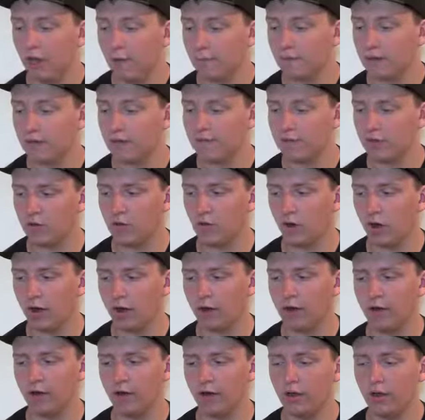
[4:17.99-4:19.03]
But if you
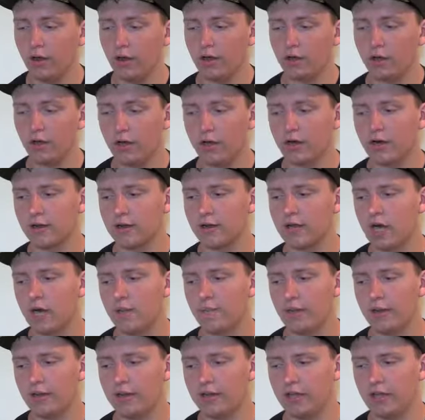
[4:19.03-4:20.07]
are, you're gonna
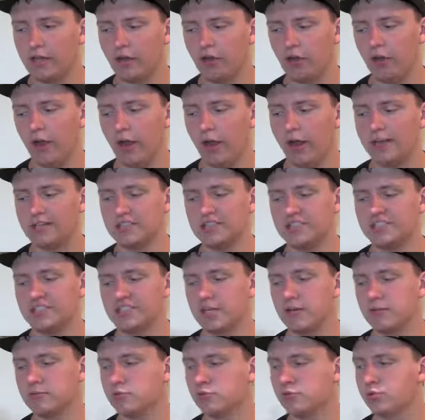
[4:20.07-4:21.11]
come in here and see
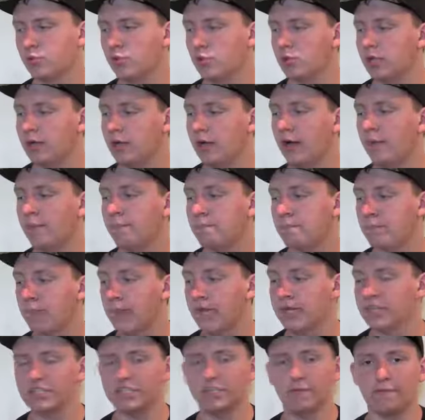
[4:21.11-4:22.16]
a truly
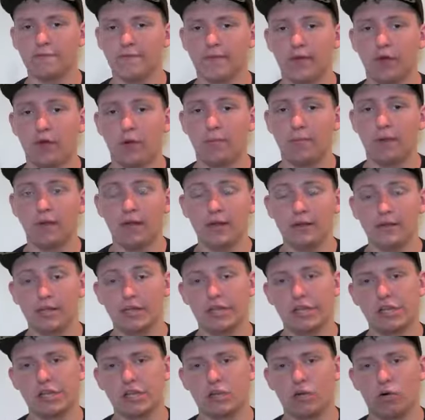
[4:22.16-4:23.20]
amazing film
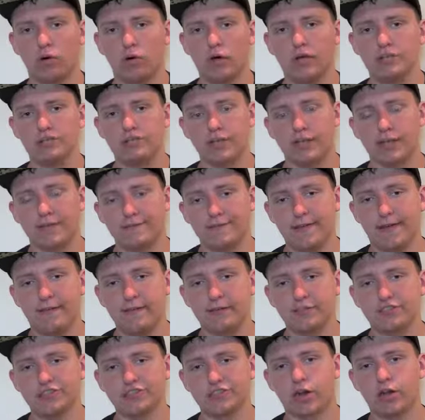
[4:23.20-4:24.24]
that scores a
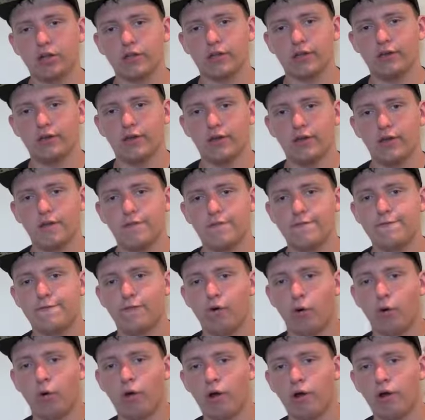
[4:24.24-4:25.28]
very solid
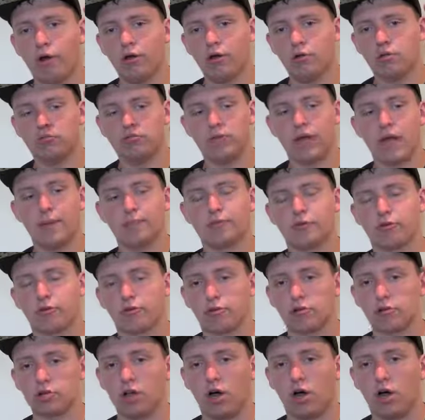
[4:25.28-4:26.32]
4 Raptor
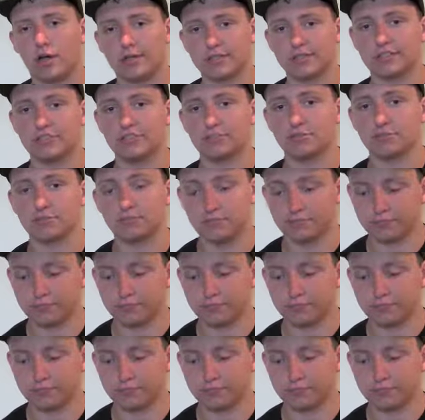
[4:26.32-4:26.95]
Claws.